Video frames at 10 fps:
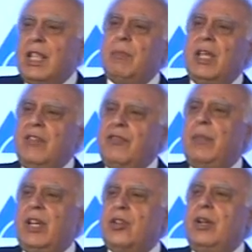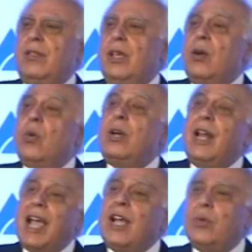them information in their own
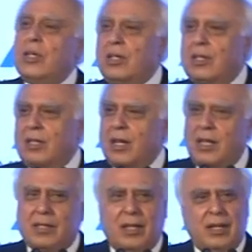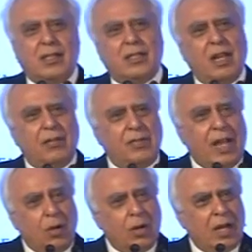language is a task in itself,
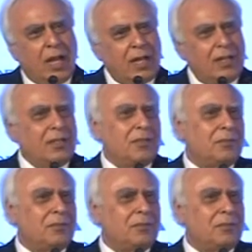and online.